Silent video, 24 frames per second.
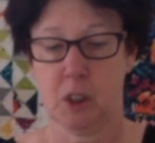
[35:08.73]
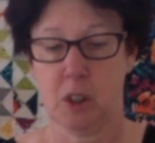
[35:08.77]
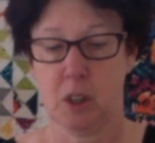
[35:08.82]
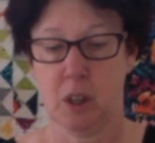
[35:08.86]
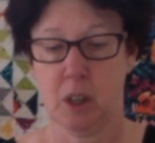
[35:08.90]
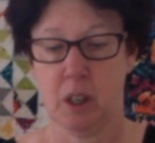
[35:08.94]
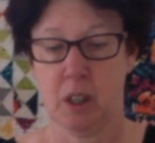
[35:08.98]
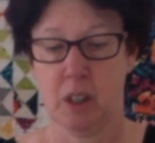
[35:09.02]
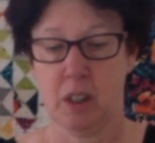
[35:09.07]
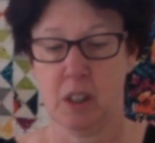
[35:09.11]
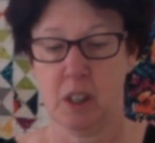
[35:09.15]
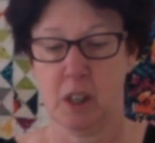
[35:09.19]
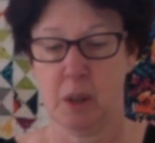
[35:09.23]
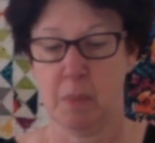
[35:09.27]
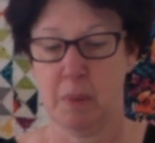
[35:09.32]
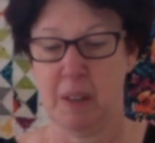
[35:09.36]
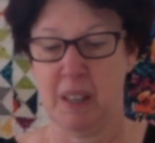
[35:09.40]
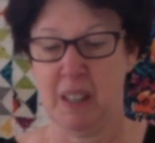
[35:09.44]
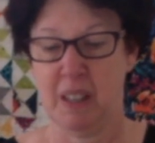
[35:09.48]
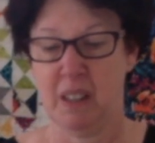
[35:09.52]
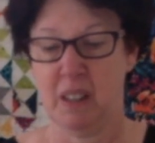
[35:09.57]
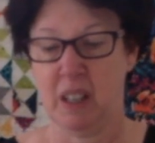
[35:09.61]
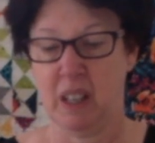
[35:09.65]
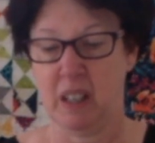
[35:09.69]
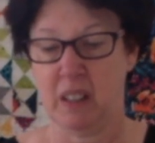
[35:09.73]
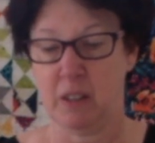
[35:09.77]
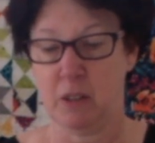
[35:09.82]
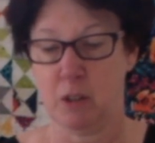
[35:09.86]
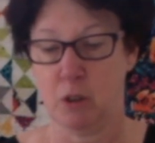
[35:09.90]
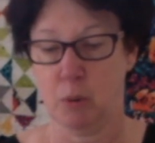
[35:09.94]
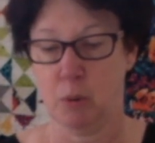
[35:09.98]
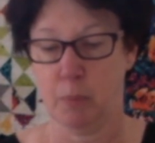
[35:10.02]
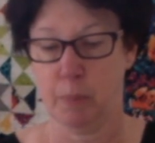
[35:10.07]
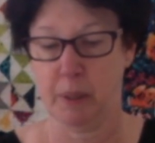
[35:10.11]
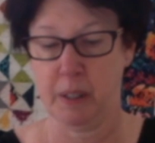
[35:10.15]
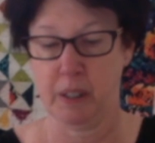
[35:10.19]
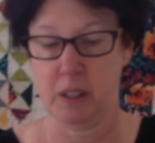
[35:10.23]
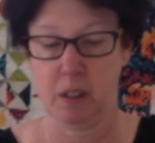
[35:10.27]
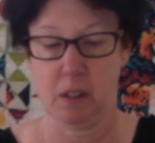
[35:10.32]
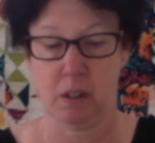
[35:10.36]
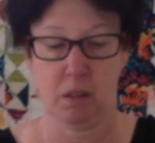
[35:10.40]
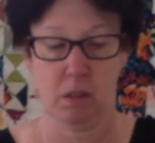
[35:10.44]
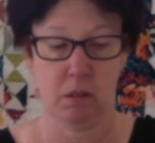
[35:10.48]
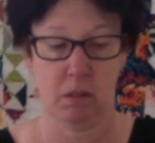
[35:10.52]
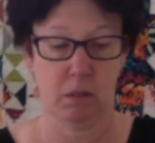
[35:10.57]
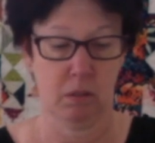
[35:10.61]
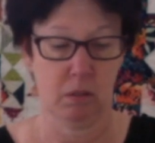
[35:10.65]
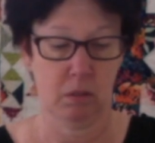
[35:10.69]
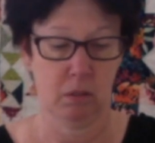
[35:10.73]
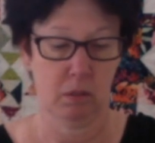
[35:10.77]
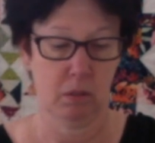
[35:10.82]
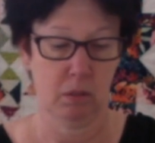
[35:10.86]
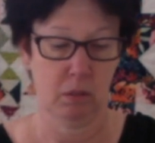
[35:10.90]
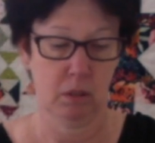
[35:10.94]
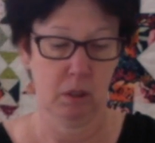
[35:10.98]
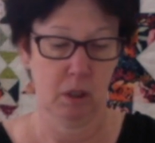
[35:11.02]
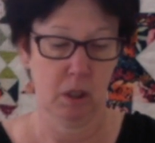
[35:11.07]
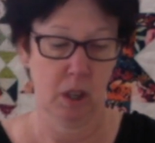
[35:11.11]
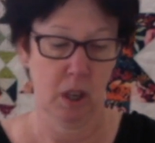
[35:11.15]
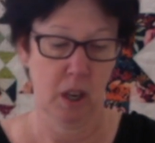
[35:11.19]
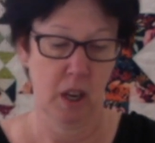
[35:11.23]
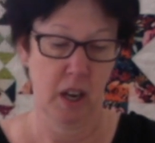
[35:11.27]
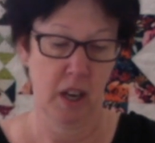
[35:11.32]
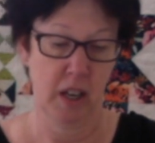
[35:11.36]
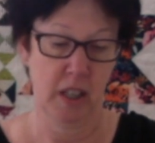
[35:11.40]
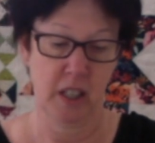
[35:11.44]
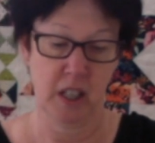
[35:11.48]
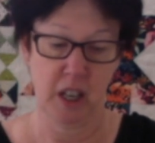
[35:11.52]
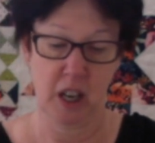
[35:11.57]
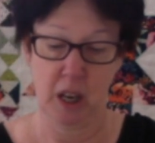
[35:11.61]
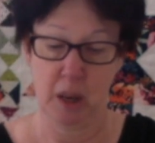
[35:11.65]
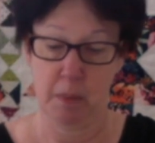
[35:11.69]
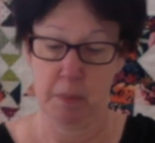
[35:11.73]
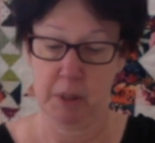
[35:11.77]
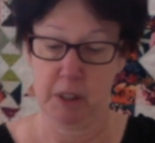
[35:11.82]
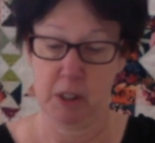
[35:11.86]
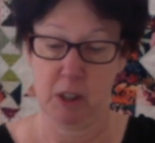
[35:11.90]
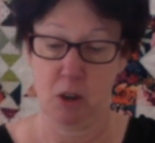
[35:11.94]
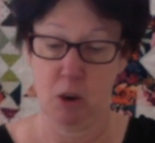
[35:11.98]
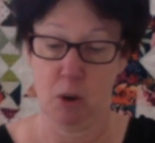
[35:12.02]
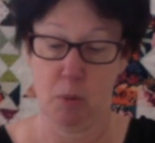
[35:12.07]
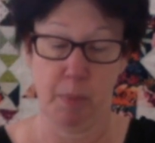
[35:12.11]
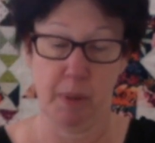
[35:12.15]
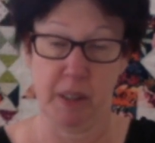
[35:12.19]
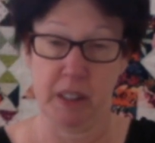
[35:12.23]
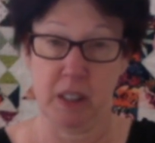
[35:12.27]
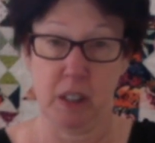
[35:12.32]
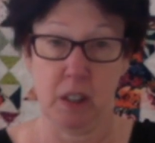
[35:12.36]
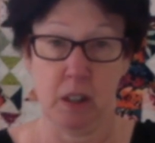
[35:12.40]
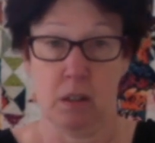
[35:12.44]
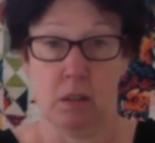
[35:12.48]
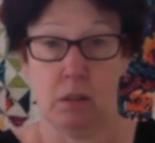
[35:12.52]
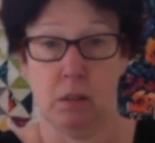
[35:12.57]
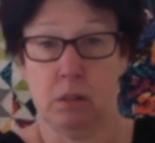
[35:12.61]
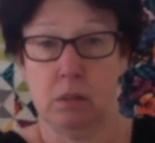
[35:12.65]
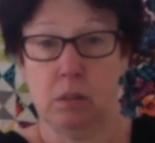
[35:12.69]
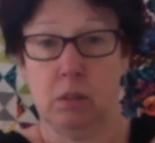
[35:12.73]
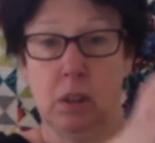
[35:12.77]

And to me, that's no big deal. And to him, it's no big deal.